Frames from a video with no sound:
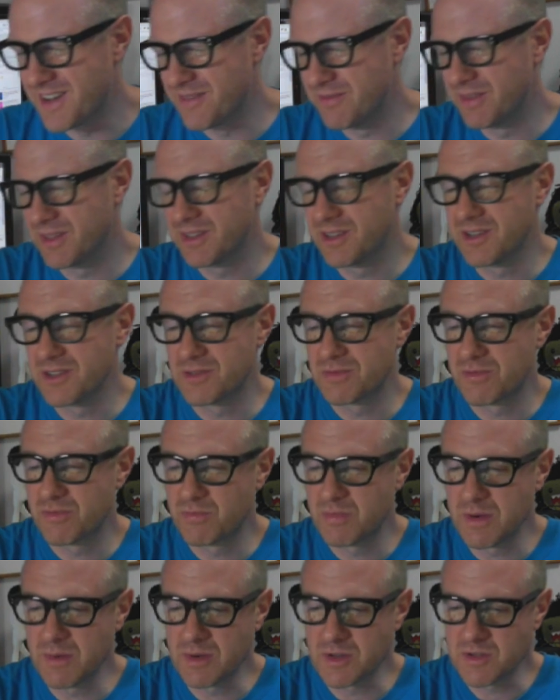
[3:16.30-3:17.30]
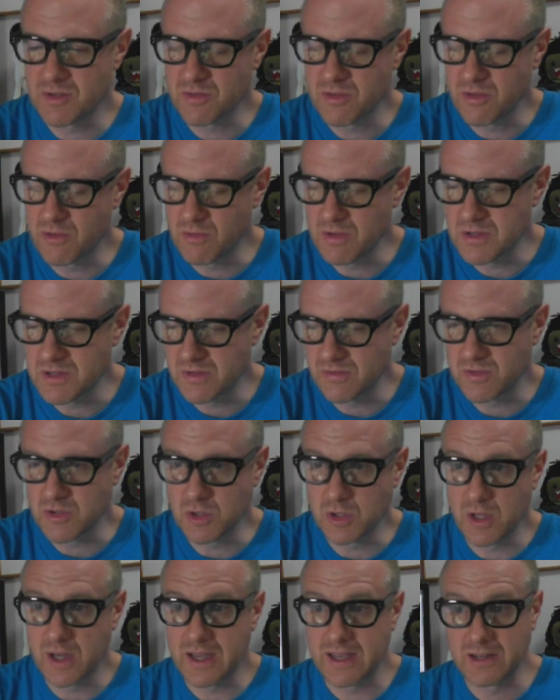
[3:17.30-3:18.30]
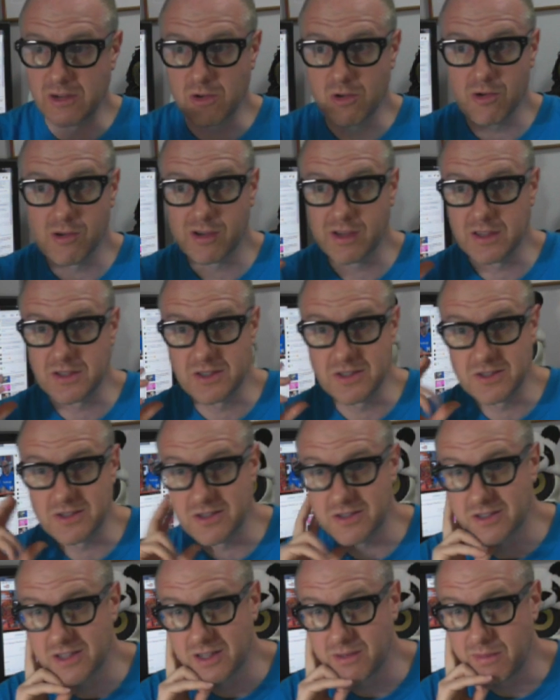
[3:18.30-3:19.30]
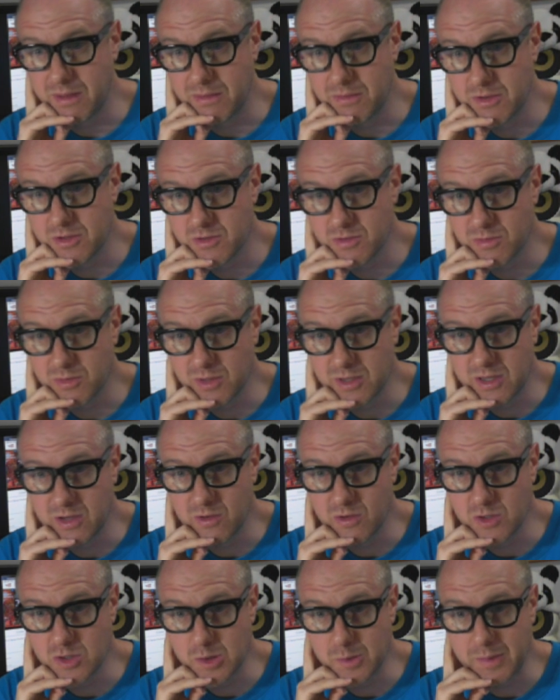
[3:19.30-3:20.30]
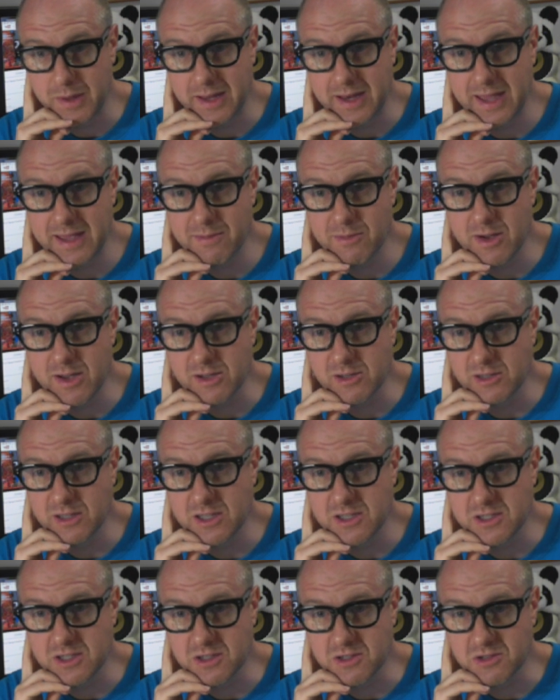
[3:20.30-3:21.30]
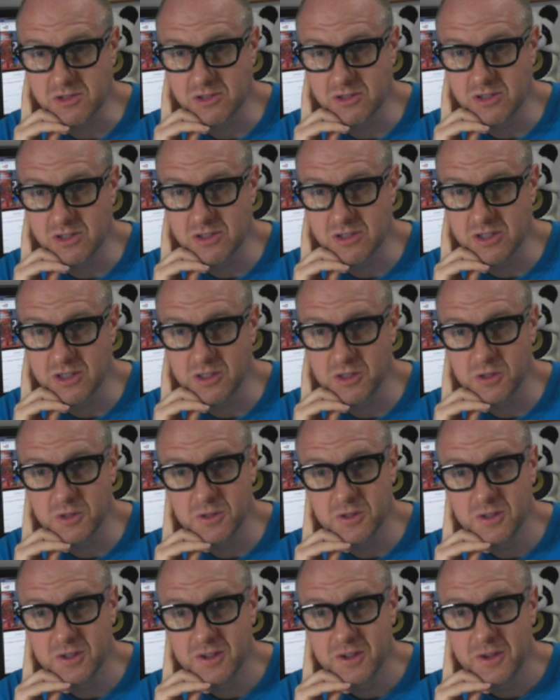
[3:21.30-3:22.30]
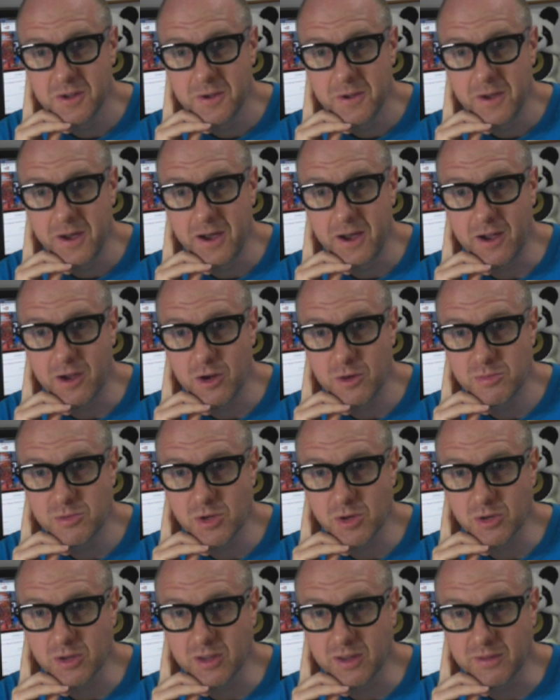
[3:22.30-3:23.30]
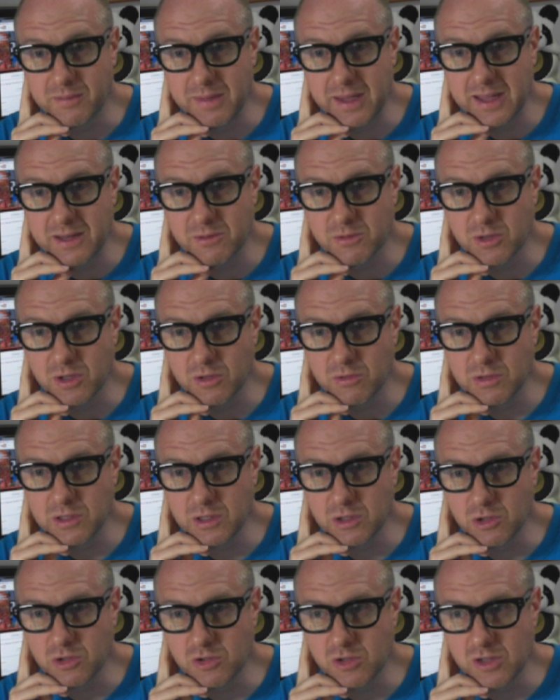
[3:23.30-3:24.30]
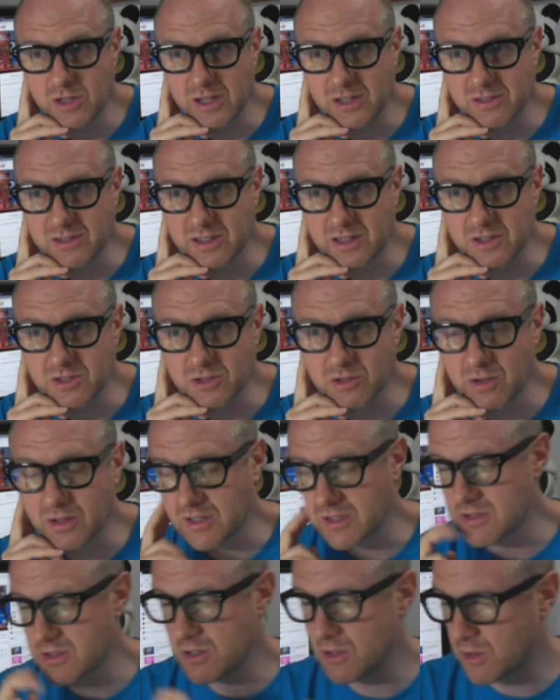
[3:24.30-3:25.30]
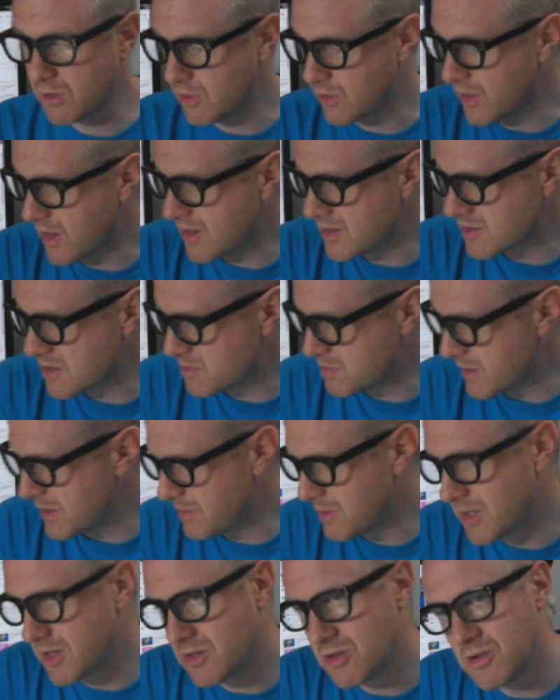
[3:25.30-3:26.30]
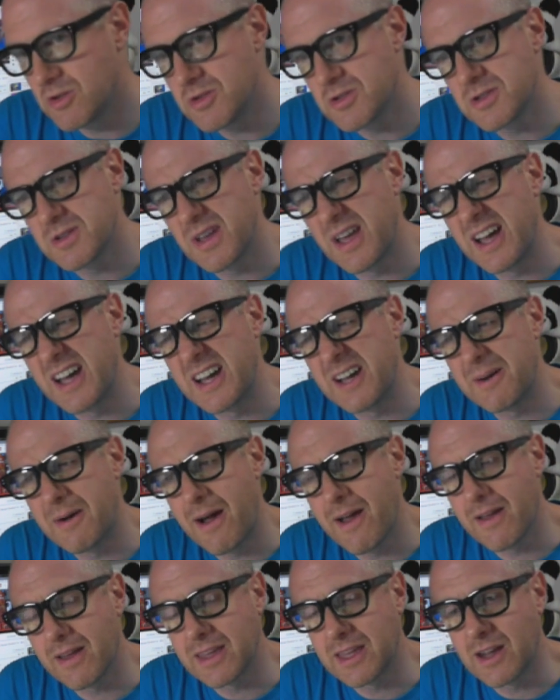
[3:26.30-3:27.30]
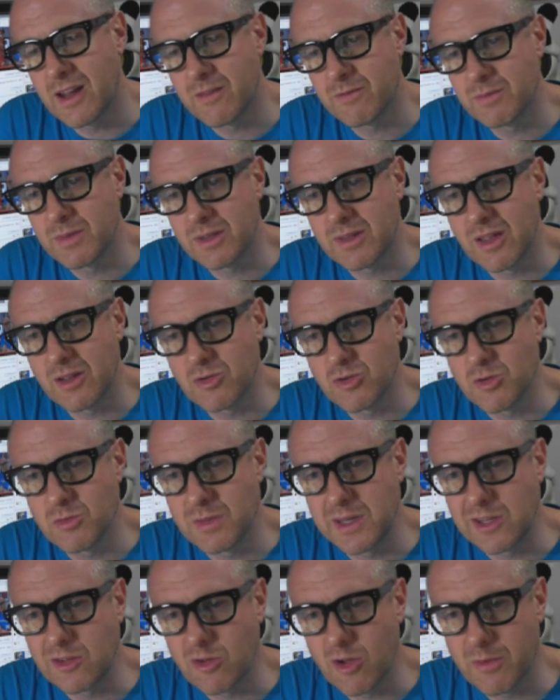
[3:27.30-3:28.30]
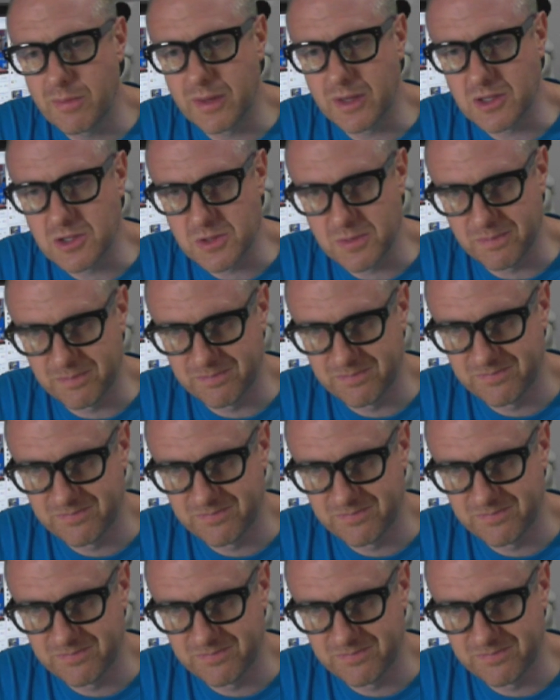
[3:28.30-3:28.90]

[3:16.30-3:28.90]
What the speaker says: Because pretty much through the rest of July and August it's just going to be miserable here in Japan. Hey Michael Essex, good to see you. Hope Tokyo, man, we've got a really good turnout today, so great to see all of you guys. There's been a bit of news. I haven't picked out too many topics.